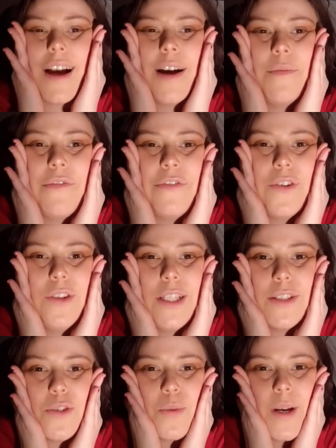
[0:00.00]
I'm
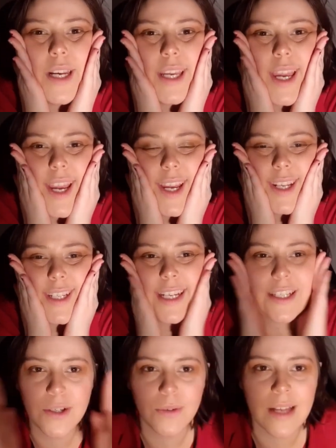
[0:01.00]
fully twenty-eight and I
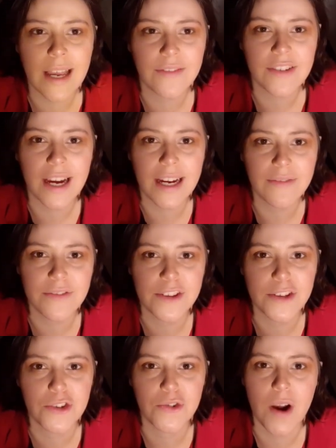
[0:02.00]
don't have time for
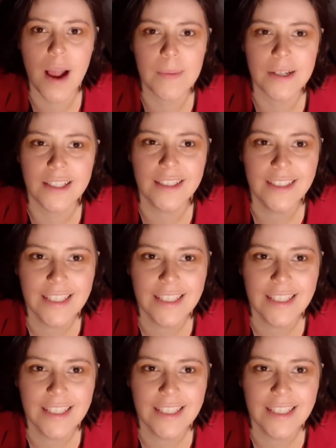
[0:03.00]
this drama.